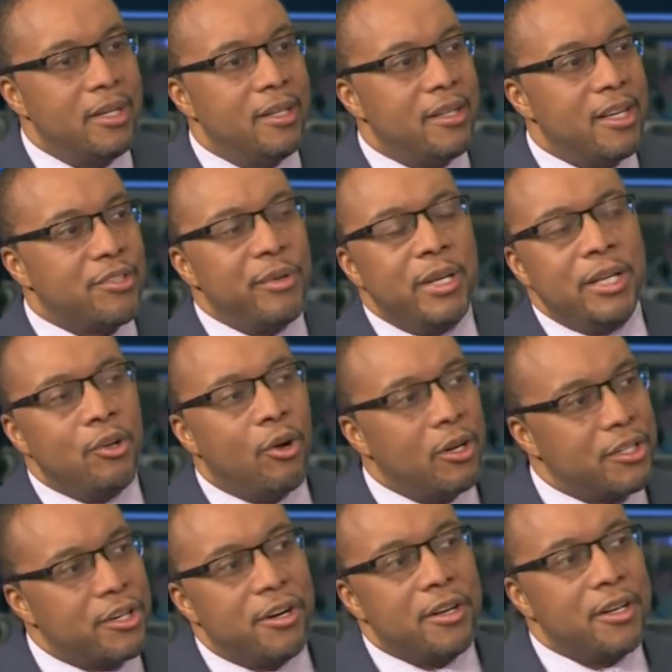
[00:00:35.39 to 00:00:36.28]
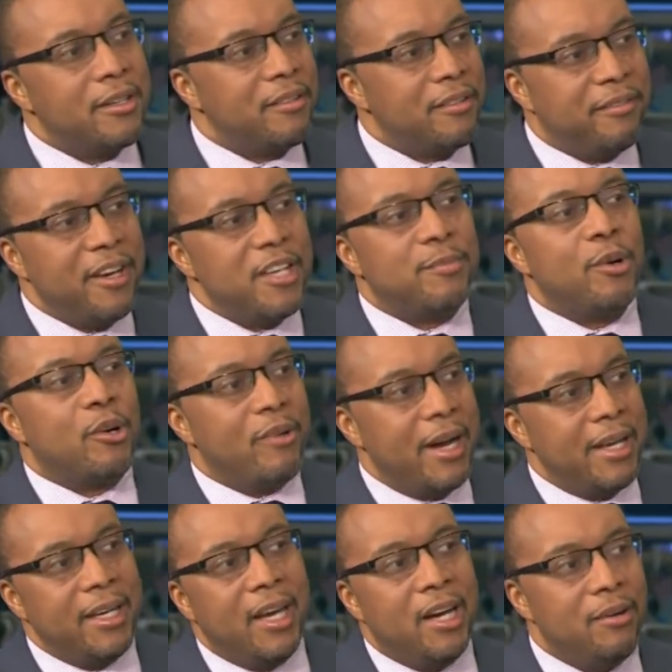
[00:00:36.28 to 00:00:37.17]
There's really no alternative to Facebook
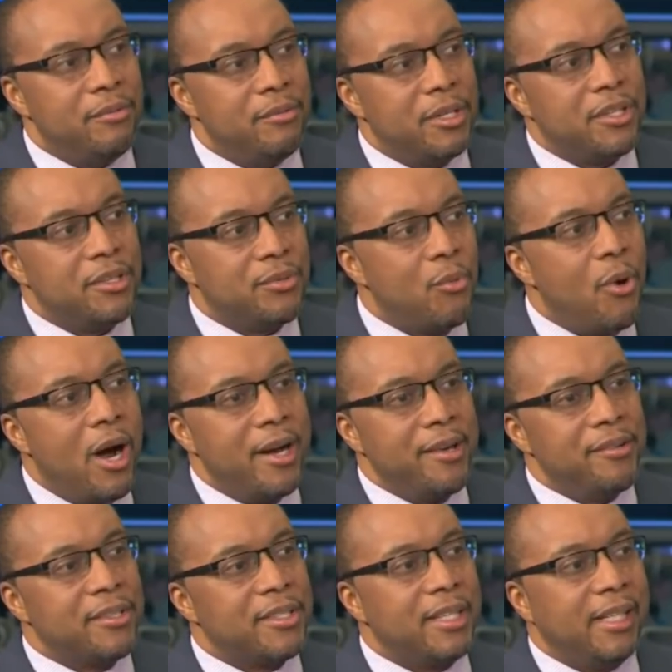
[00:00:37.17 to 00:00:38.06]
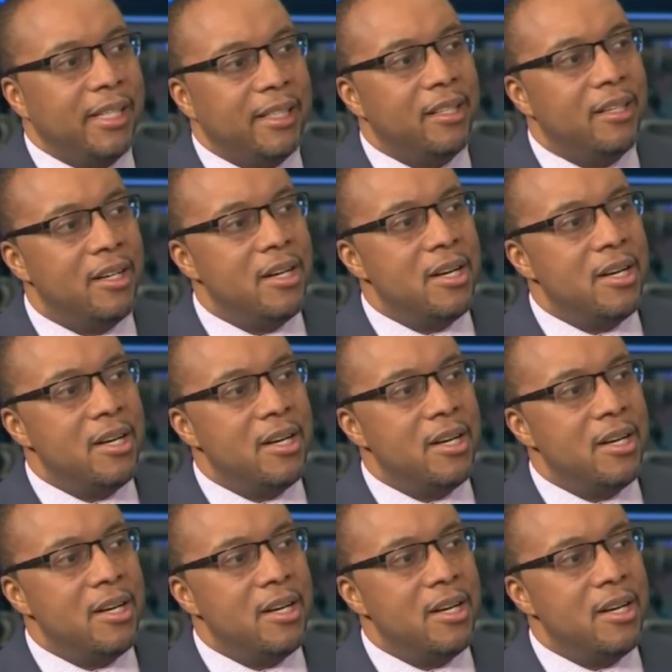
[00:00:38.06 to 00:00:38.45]
right now, which is why you're seeing